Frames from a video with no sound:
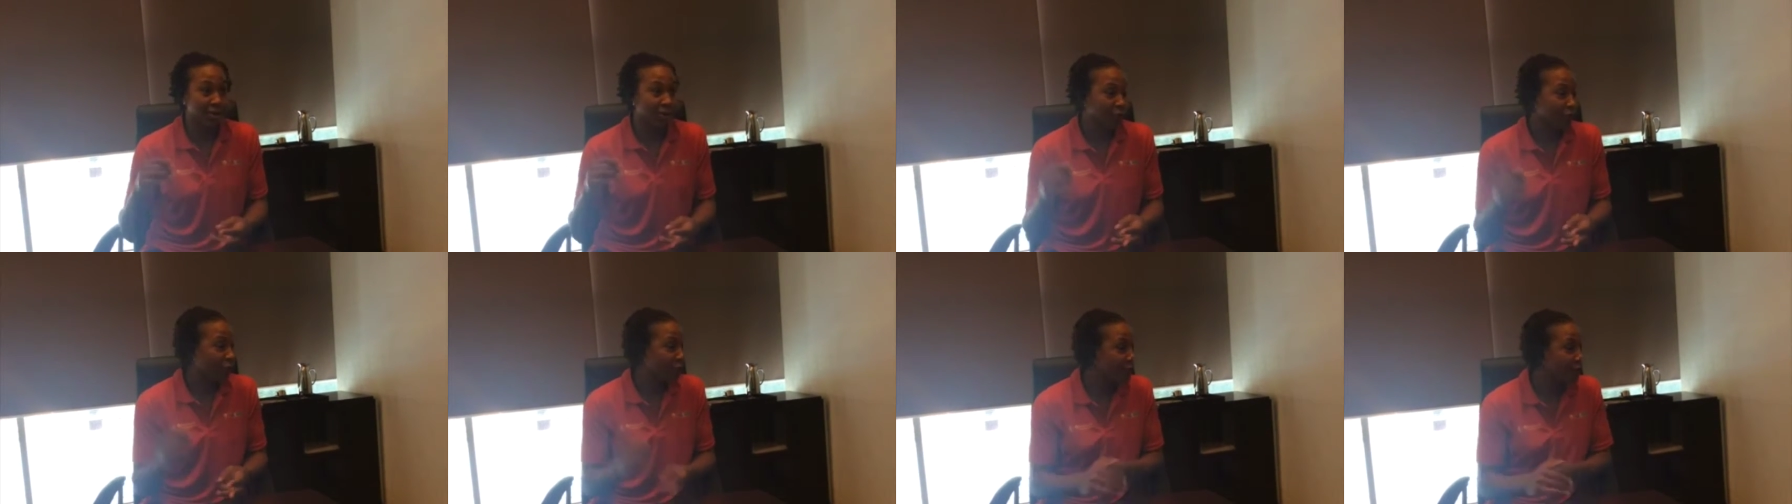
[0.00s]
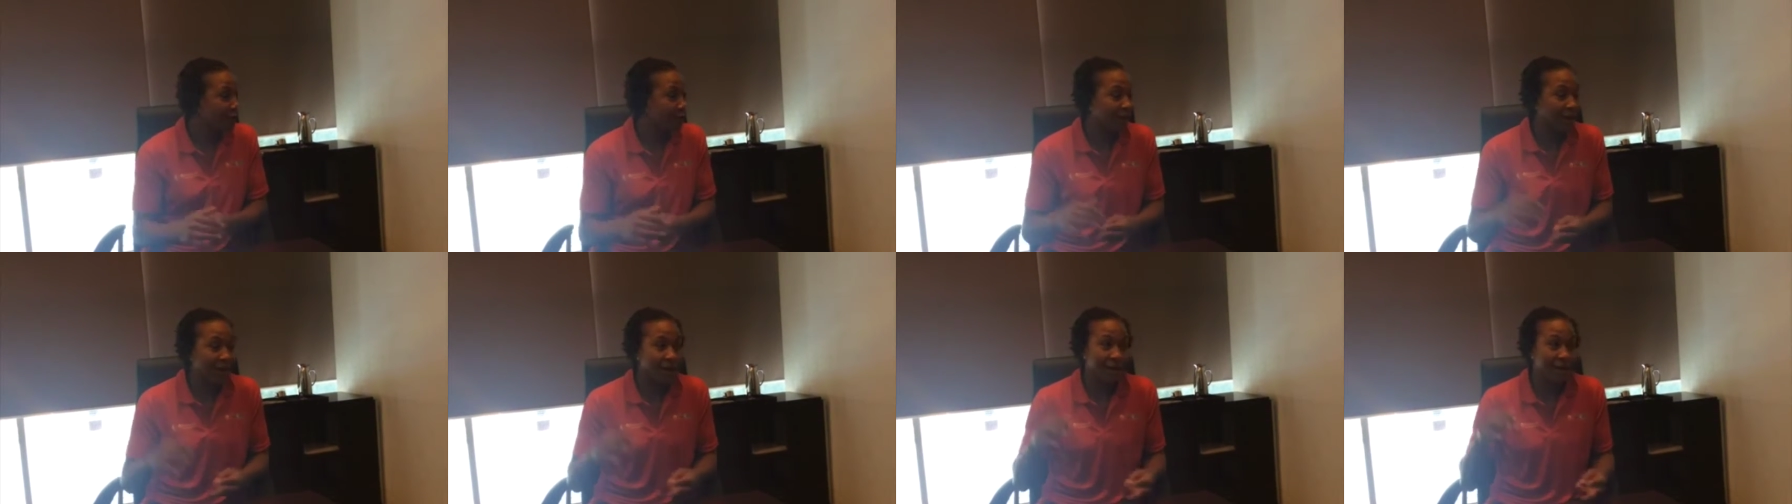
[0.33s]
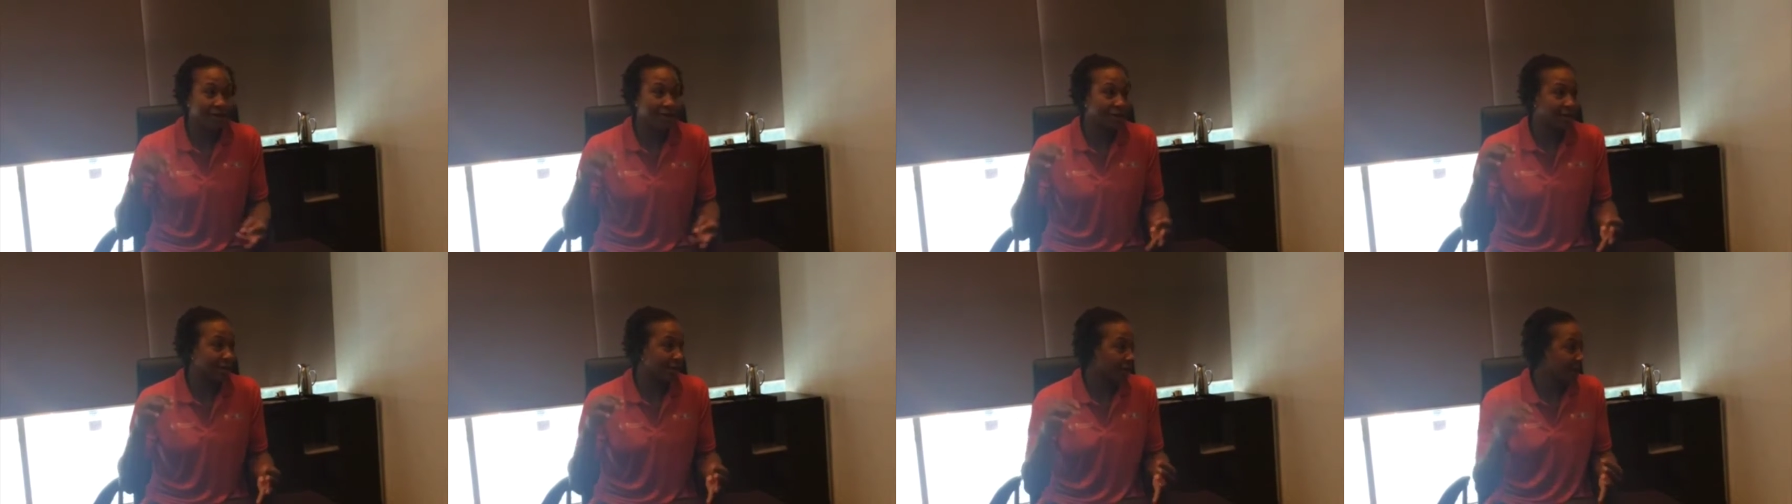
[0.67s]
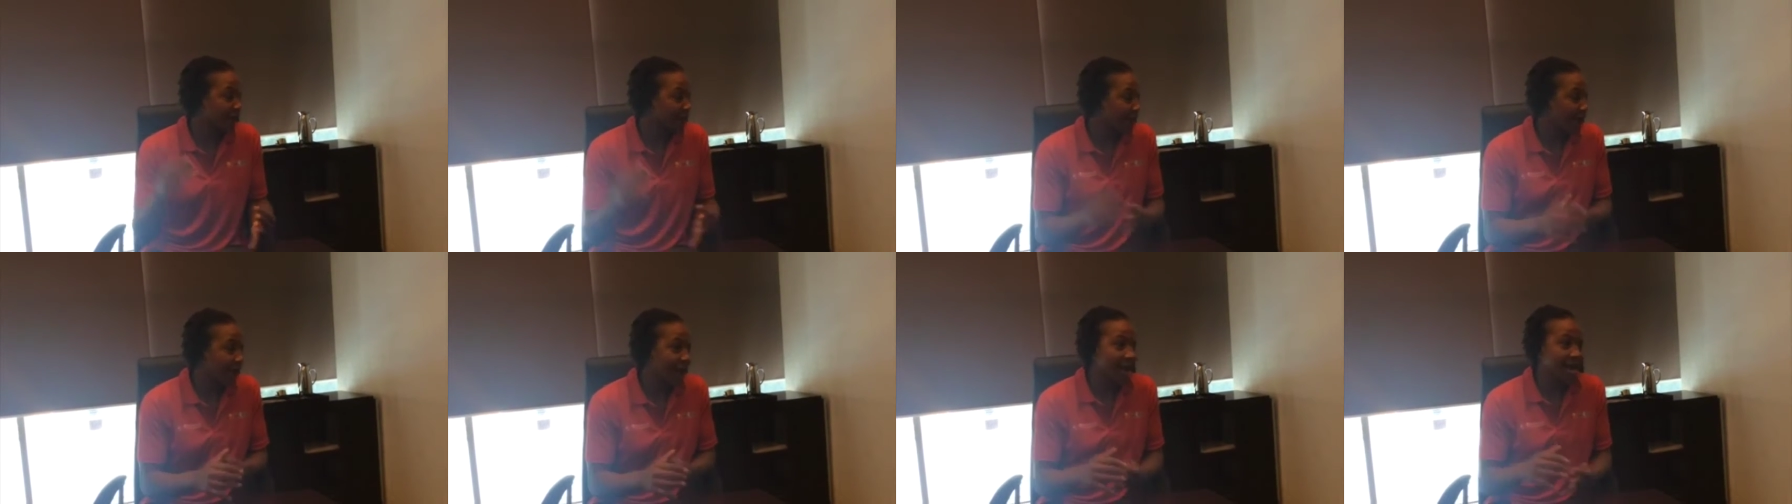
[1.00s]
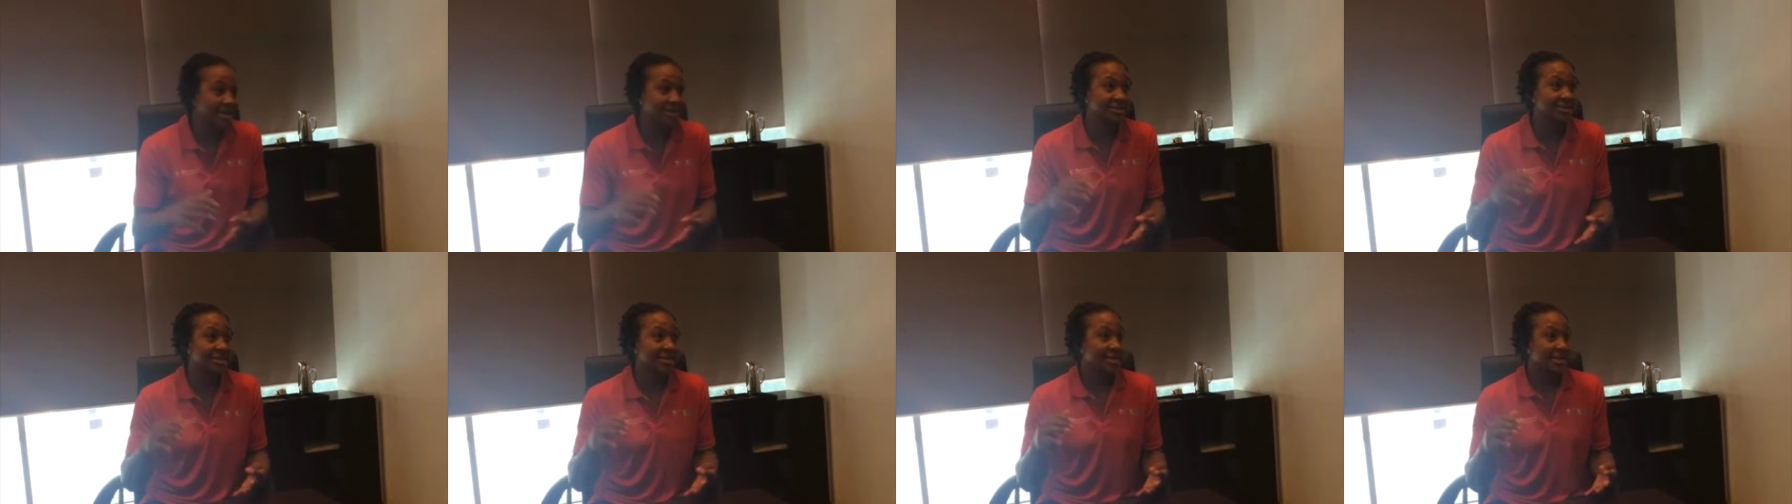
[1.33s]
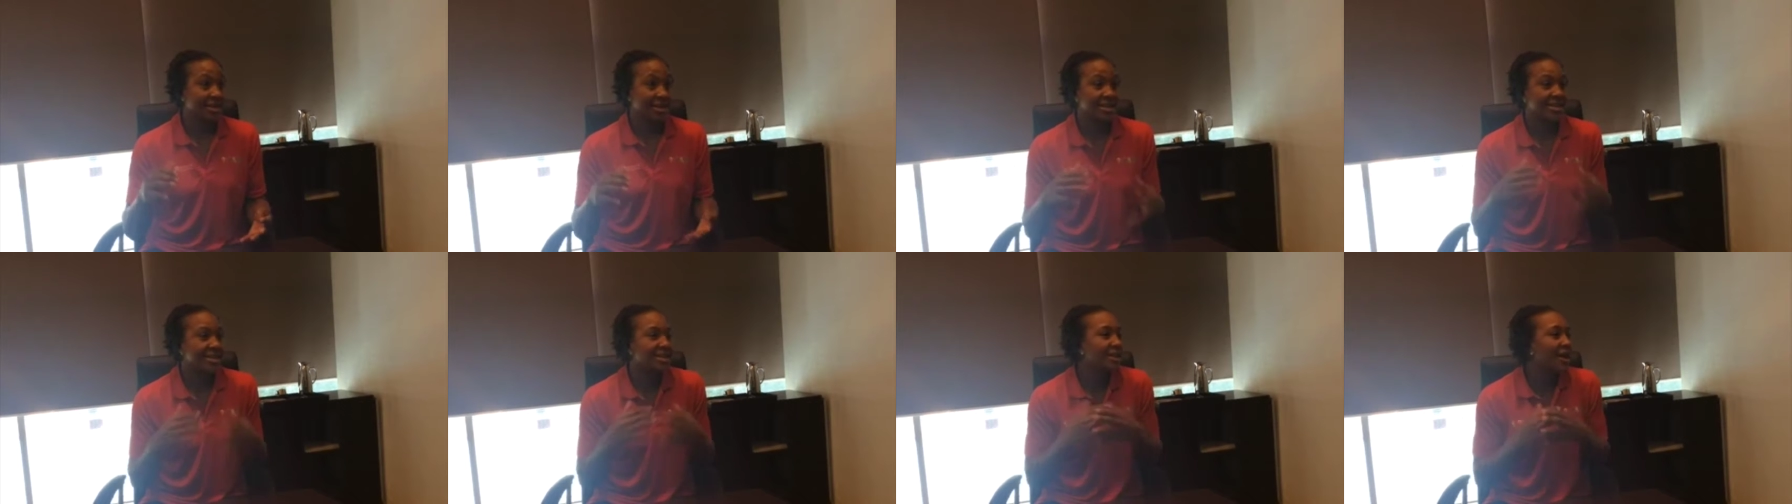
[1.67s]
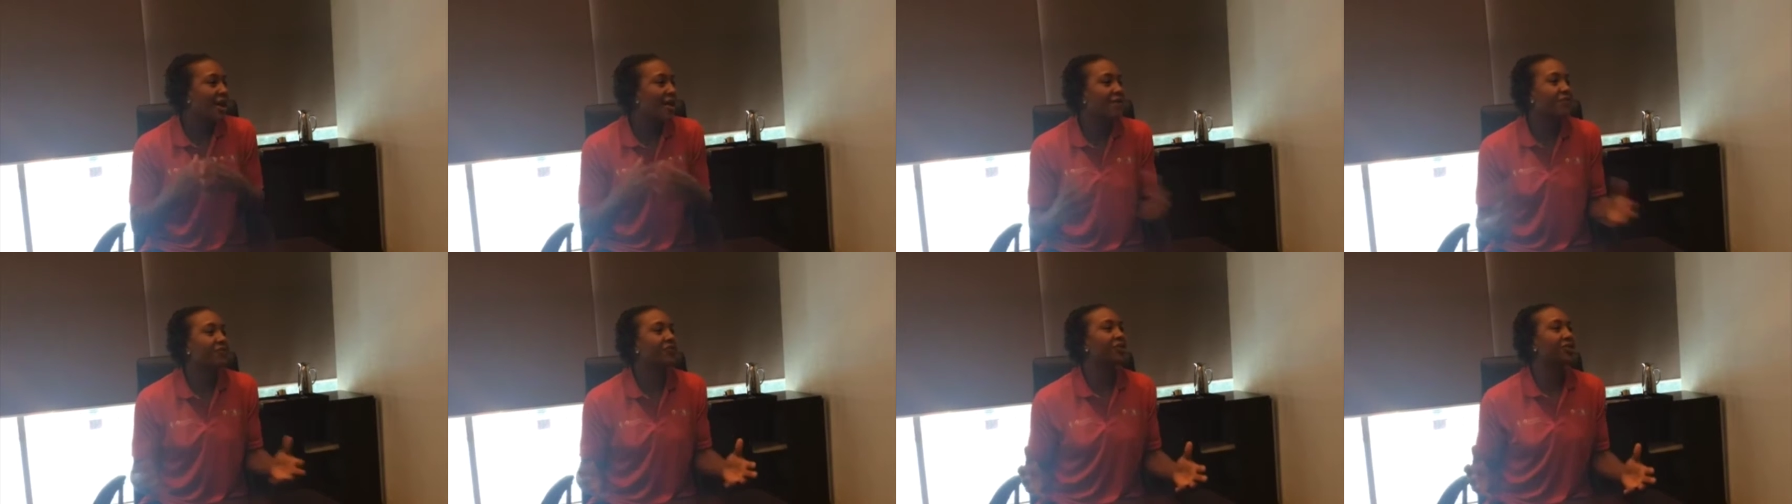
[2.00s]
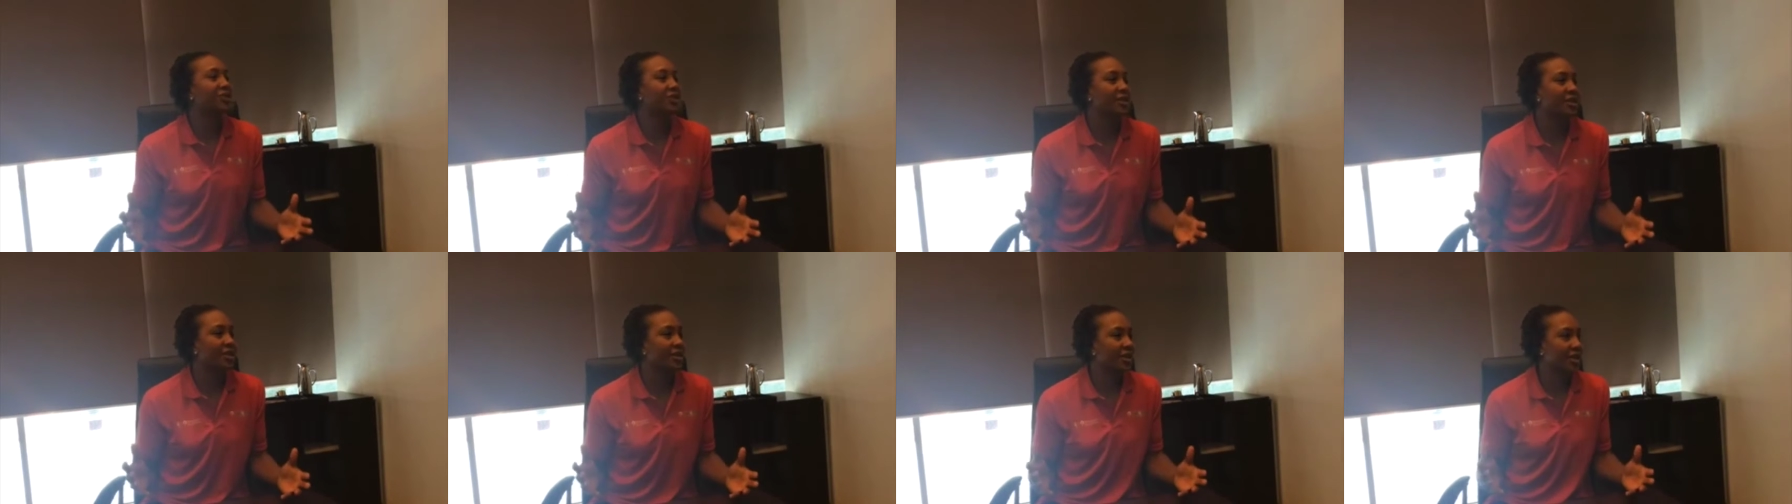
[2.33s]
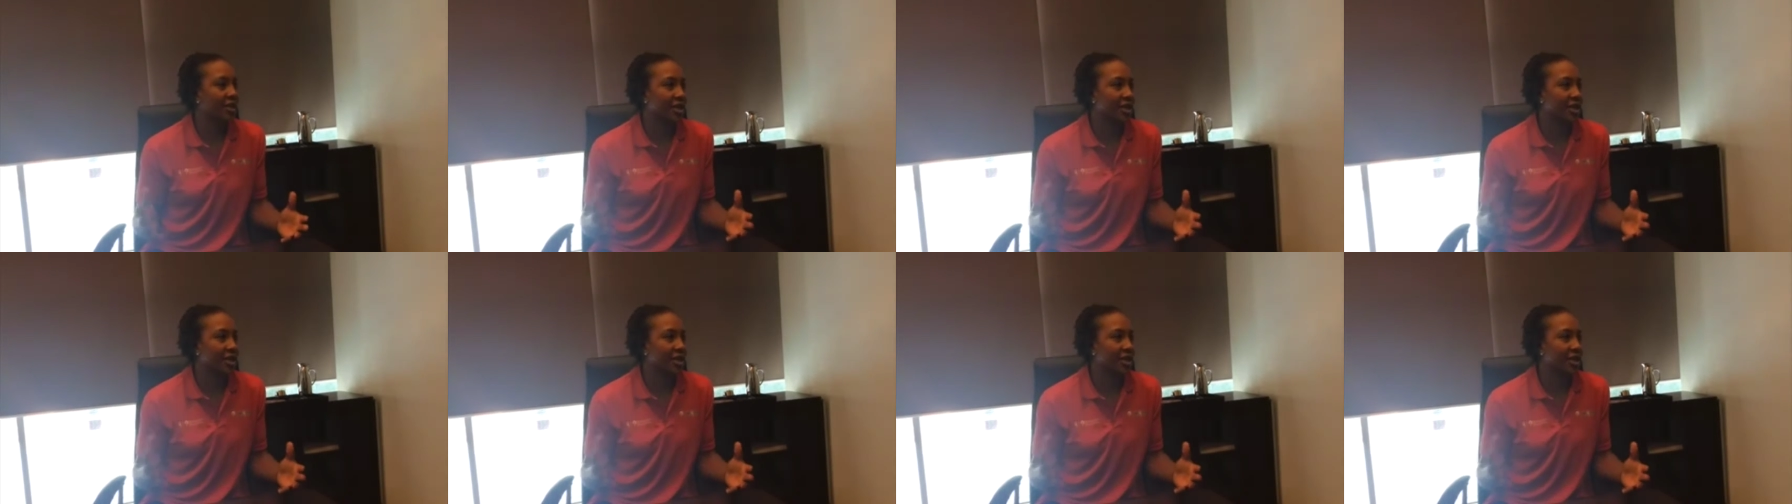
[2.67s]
Rebound, he could pass. He did everything,